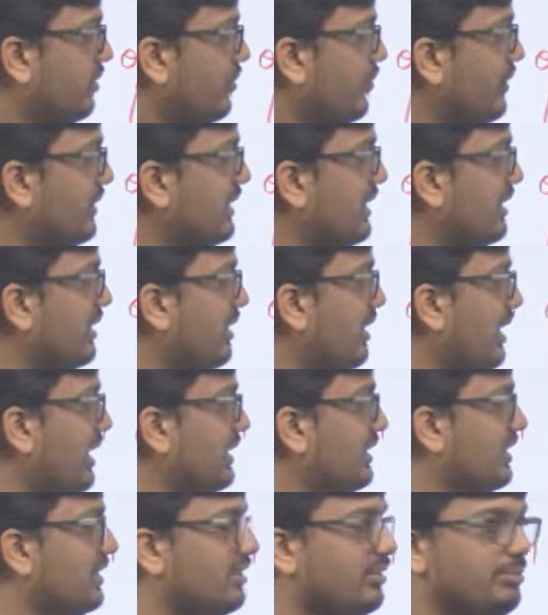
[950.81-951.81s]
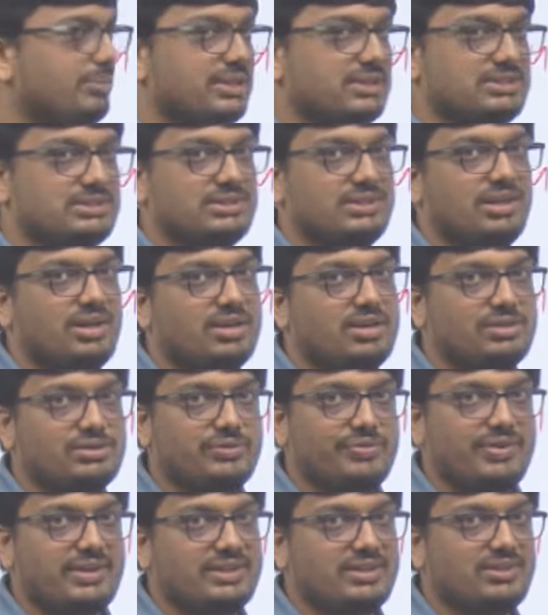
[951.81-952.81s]
Whether other numbers are
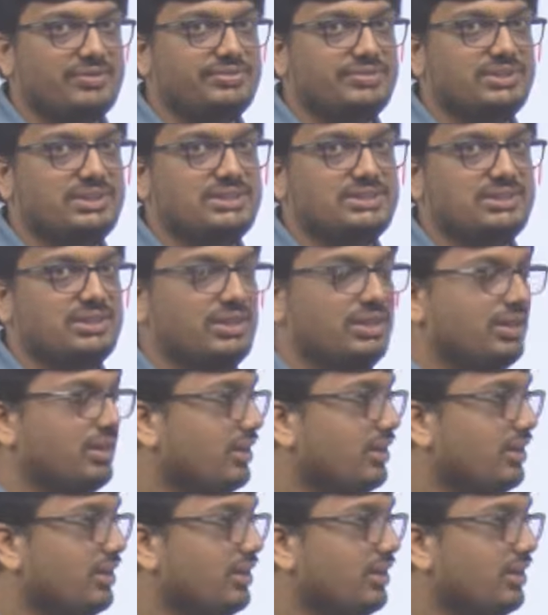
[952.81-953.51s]
also factor of 6.